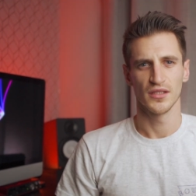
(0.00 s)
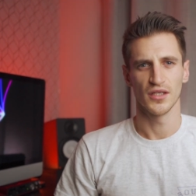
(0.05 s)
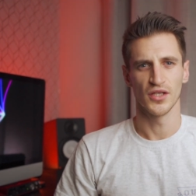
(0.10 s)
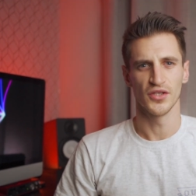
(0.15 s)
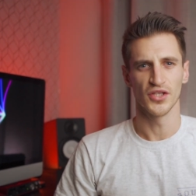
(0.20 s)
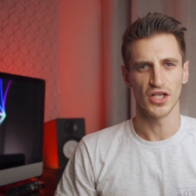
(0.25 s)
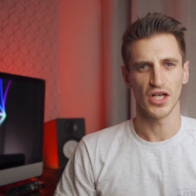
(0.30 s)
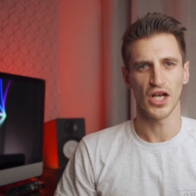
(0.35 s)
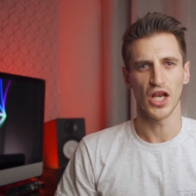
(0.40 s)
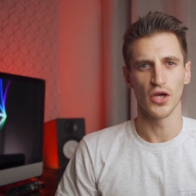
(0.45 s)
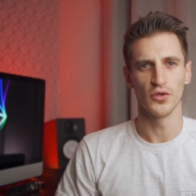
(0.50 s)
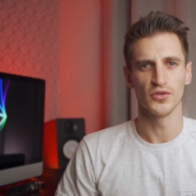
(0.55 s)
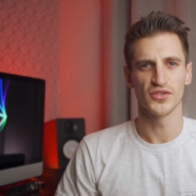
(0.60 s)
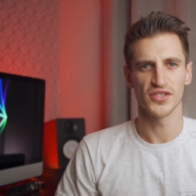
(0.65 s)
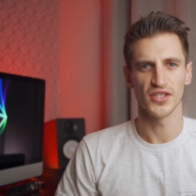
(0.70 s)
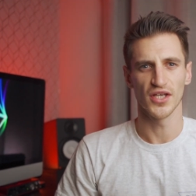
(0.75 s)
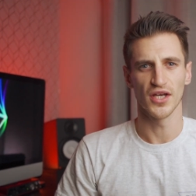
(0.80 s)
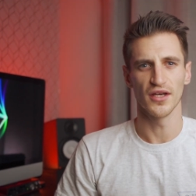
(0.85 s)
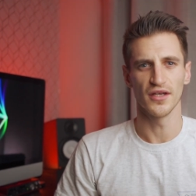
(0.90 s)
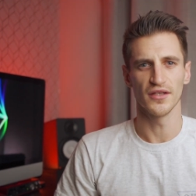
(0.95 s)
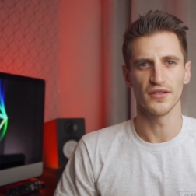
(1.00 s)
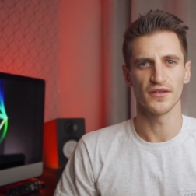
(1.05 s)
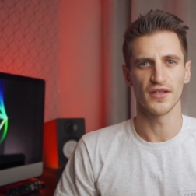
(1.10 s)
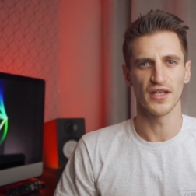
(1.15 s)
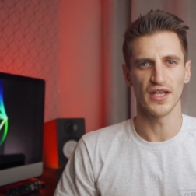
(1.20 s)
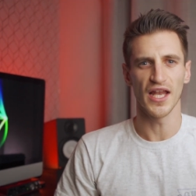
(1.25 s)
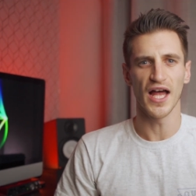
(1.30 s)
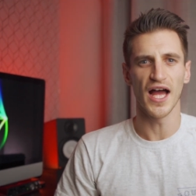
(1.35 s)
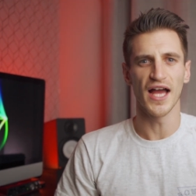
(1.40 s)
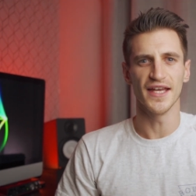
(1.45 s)
And the closer the
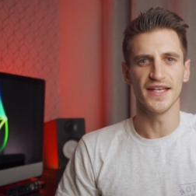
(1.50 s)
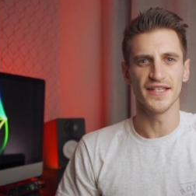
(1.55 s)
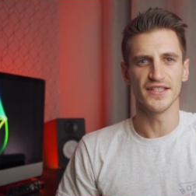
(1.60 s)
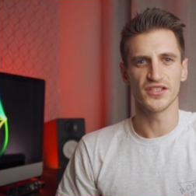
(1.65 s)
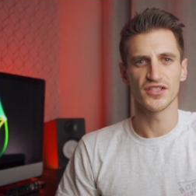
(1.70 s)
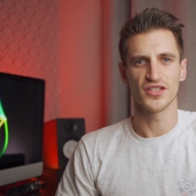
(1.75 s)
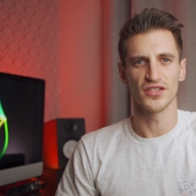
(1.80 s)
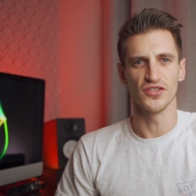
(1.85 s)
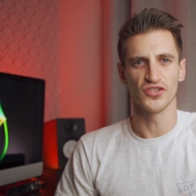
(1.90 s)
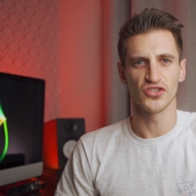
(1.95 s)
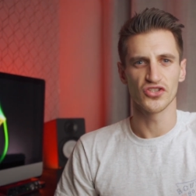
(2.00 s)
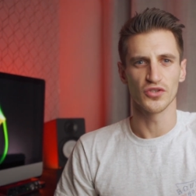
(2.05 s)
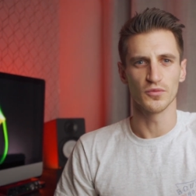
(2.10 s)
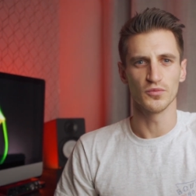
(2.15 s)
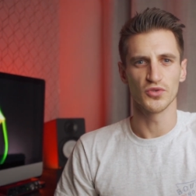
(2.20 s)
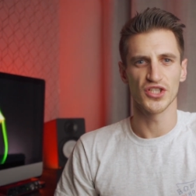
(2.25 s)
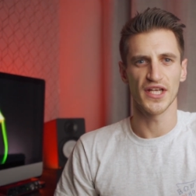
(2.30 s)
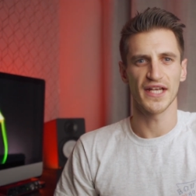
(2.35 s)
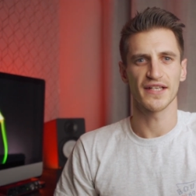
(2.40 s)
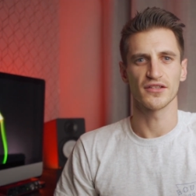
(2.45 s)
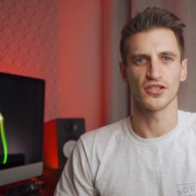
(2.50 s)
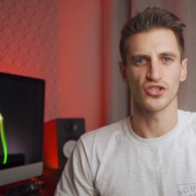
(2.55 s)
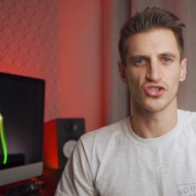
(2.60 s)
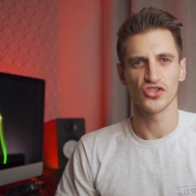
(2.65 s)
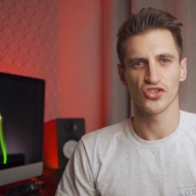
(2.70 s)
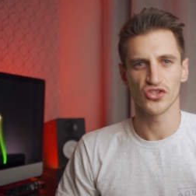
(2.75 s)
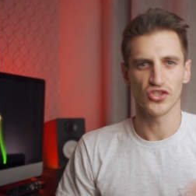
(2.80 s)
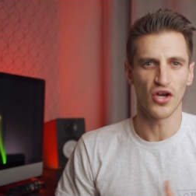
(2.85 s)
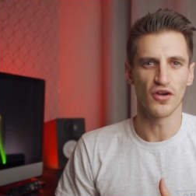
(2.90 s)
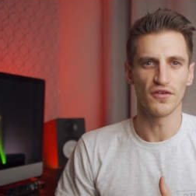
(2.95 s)
light is to the subject, the
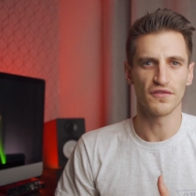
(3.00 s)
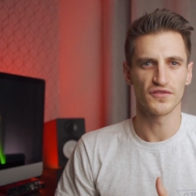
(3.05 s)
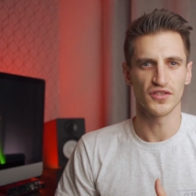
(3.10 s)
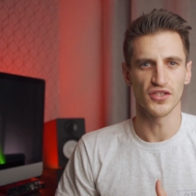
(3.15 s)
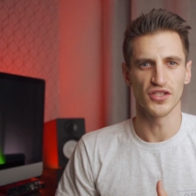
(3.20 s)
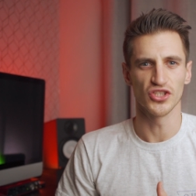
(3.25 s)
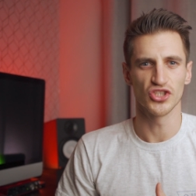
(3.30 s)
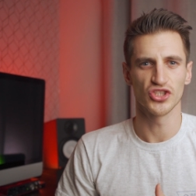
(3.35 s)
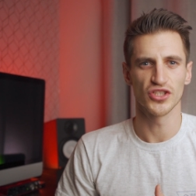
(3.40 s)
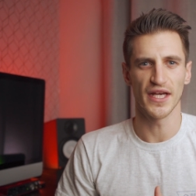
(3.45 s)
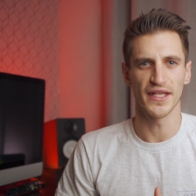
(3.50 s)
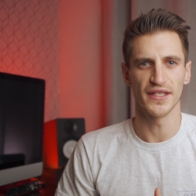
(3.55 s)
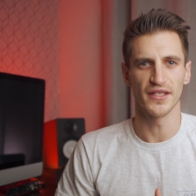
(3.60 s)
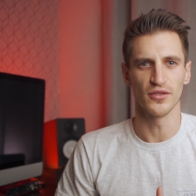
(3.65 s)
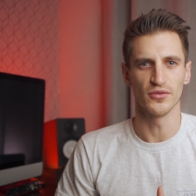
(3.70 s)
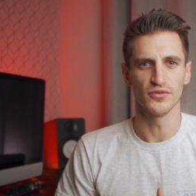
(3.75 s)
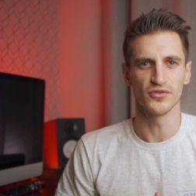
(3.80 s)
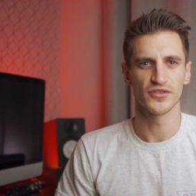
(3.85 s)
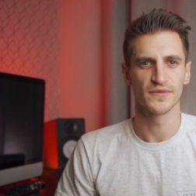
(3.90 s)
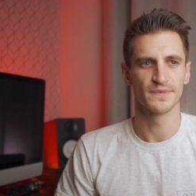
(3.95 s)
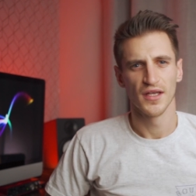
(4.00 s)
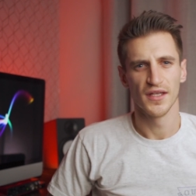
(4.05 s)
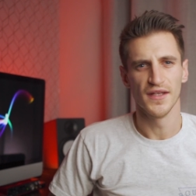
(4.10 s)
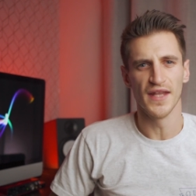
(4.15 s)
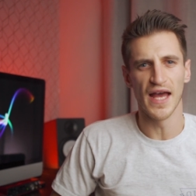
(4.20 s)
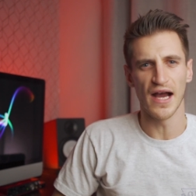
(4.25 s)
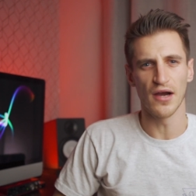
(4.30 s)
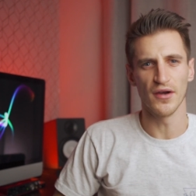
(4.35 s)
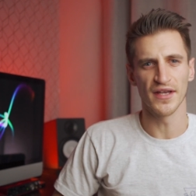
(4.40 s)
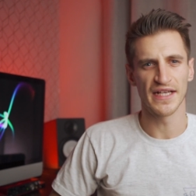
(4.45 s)
softer the shadows.
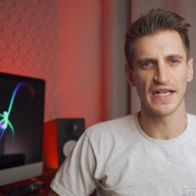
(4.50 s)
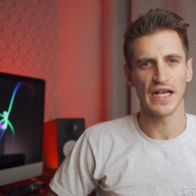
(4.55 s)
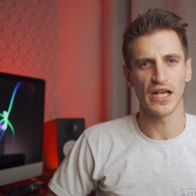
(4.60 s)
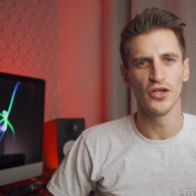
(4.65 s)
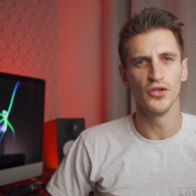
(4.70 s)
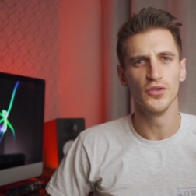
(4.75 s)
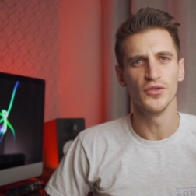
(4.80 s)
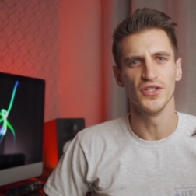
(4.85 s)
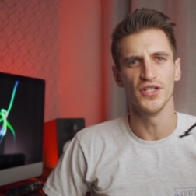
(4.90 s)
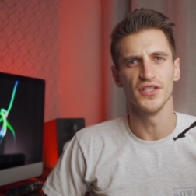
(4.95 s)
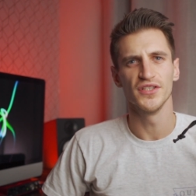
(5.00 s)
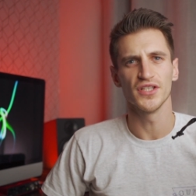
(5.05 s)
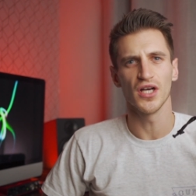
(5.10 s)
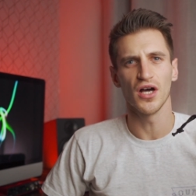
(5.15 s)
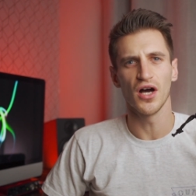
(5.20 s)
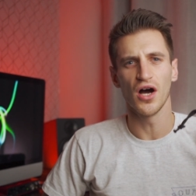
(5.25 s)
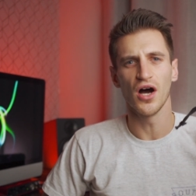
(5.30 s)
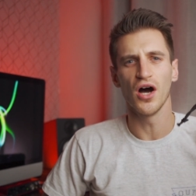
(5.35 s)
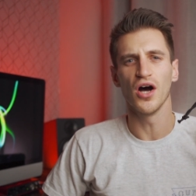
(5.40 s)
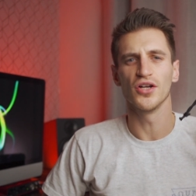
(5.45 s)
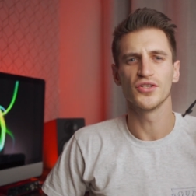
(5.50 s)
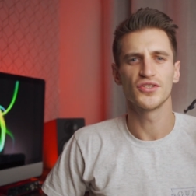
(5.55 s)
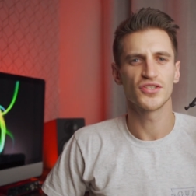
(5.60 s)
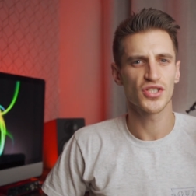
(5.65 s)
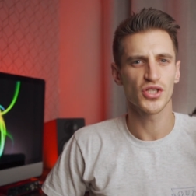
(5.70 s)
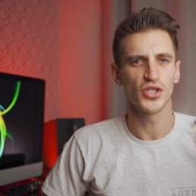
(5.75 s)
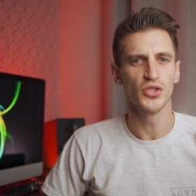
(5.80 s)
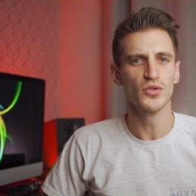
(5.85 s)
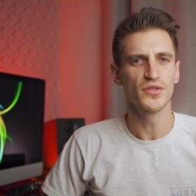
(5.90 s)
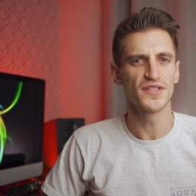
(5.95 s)
Now included are
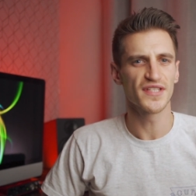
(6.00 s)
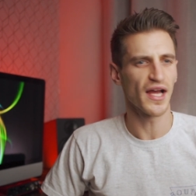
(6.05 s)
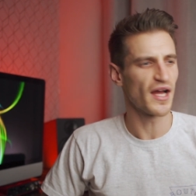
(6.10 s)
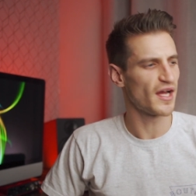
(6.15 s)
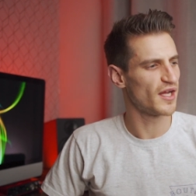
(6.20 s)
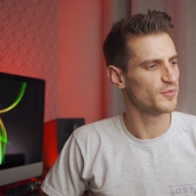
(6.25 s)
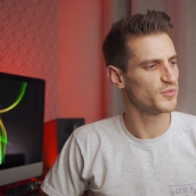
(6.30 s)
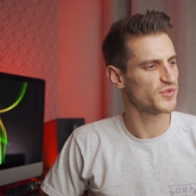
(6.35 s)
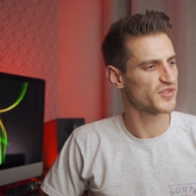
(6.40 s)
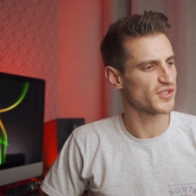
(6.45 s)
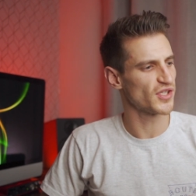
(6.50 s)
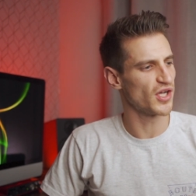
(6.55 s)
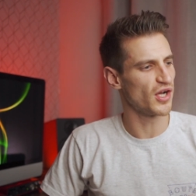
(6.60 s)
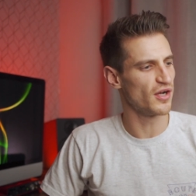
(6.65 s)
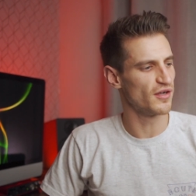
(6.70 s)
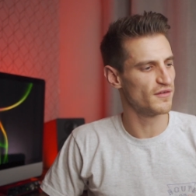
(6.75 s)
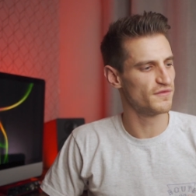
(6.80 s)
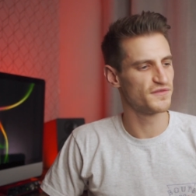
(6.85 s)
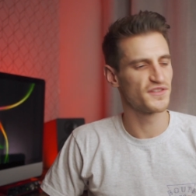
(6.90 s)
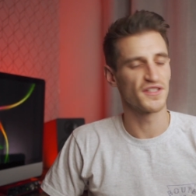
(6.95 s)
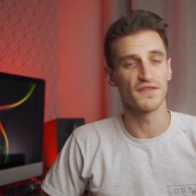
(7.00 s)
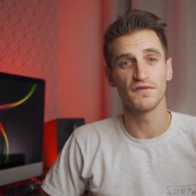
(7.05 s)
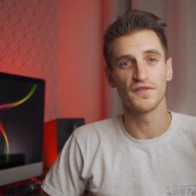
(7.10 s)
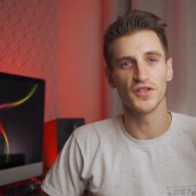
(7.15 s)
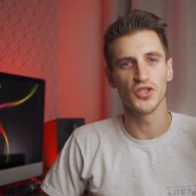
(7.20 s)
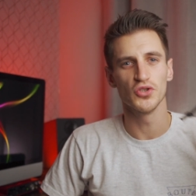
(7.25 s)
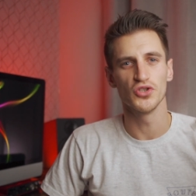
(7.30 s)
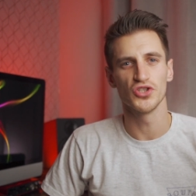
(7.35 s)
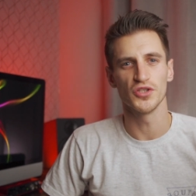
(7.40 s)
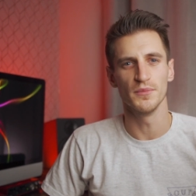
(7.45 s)
two types of
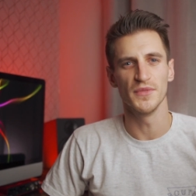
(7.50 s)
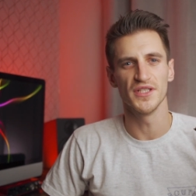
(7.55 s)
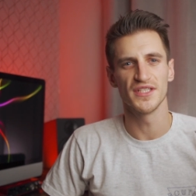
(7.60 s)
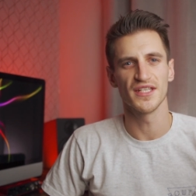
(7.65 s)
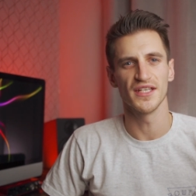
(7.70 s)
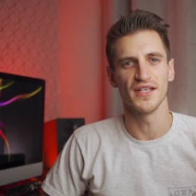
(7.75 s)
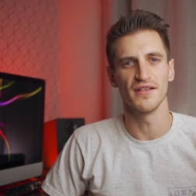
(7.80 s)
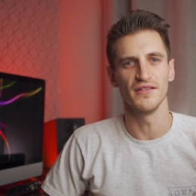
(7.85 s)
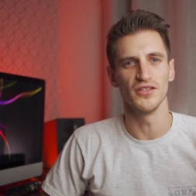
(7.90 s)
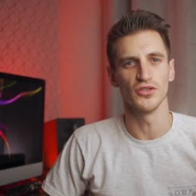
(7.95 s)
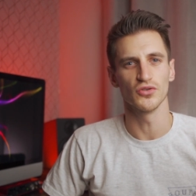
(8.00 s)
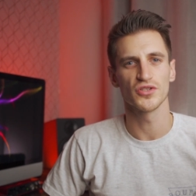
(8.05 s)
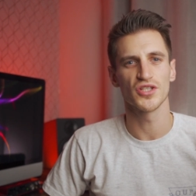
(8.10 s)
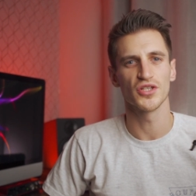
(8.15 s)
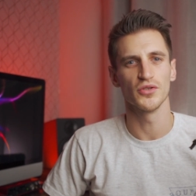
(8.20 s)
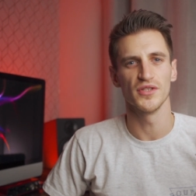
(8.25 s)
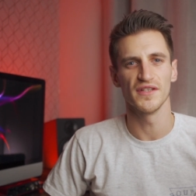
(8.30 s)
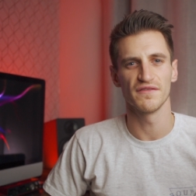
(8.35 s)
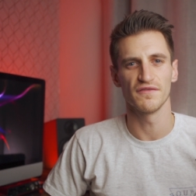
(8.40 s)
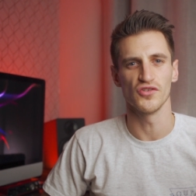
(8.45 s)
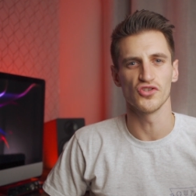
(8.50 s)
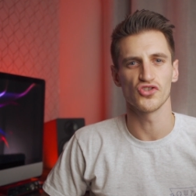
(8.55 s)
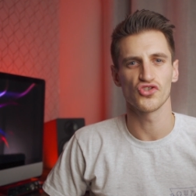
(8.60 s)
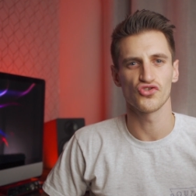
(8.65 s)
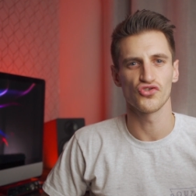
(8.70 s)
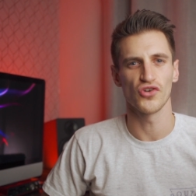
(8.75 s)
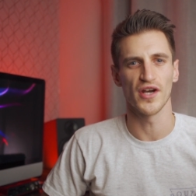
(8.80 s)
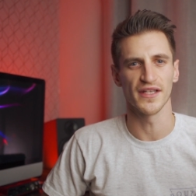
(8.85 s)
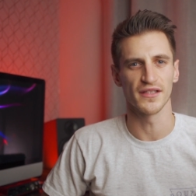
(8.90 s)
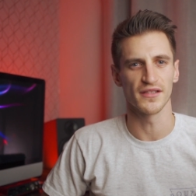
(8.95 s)
diffusion material, two different
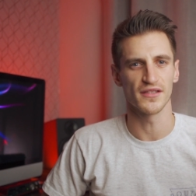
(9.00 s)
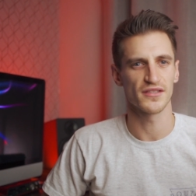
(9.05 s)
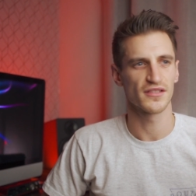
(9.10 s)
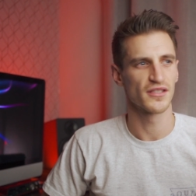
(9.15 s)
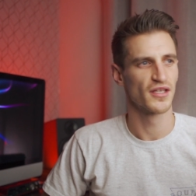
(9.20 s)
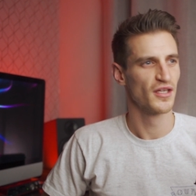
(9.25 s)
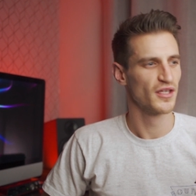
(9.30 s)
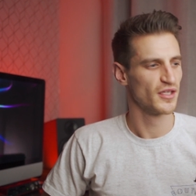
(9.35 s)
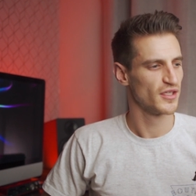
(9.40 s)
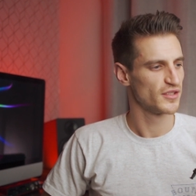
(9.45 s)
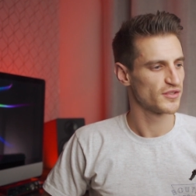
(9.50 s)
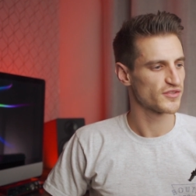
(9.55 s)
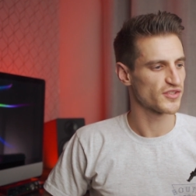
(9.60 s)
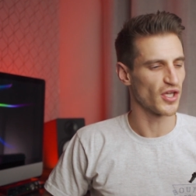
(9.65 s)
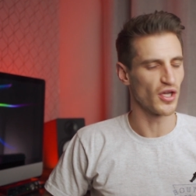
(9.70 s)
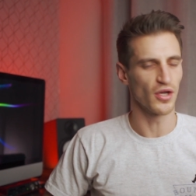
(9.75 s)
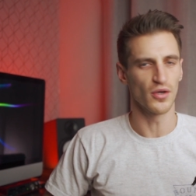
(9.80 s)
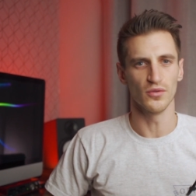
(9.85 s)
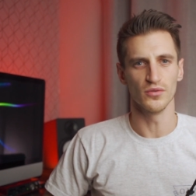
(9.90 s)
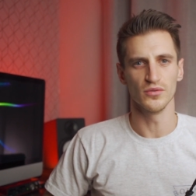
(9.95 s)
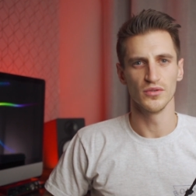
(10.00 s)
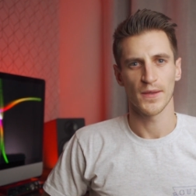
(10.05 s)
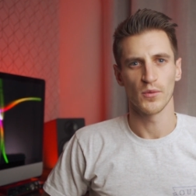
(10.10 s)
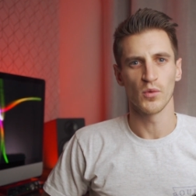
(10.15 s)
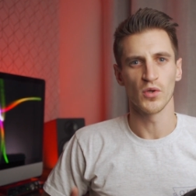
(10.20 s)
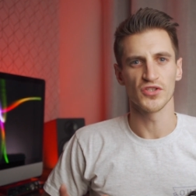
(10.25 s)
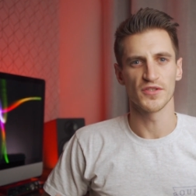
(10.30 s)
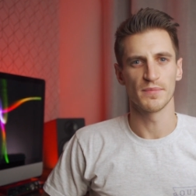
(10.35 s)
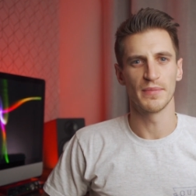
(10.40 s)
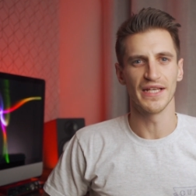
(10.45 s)
strengths. So
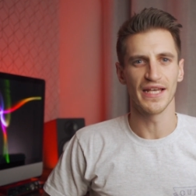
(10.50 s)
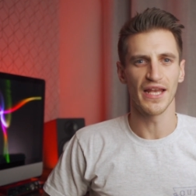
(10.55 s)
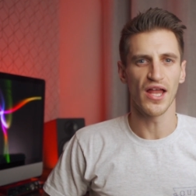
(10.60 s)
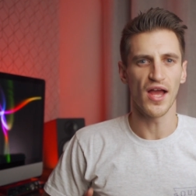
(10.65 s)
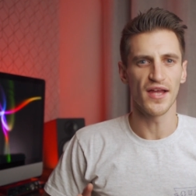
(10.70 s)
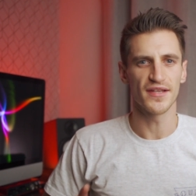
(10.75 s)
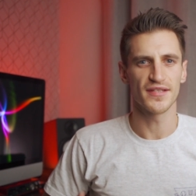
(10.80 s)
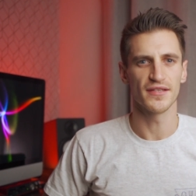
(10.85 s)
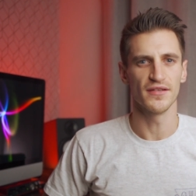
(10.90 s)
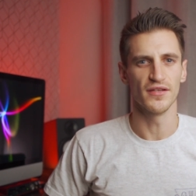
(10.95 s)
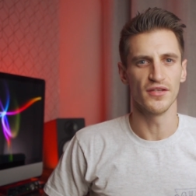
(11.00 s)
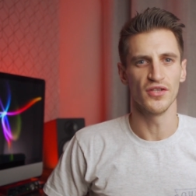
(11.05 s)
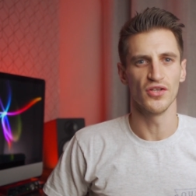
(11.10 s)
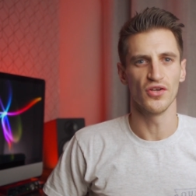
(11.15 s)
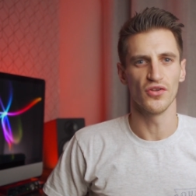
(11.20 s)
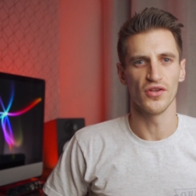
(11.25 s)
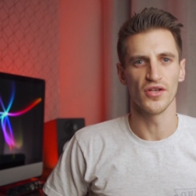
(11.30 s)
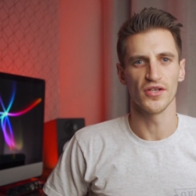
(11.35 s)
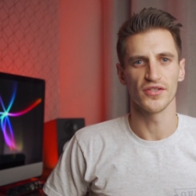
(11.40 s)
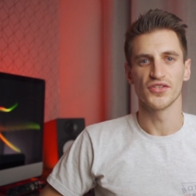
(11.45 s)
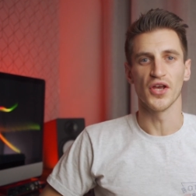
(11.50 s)
one's a bit lighter than the other.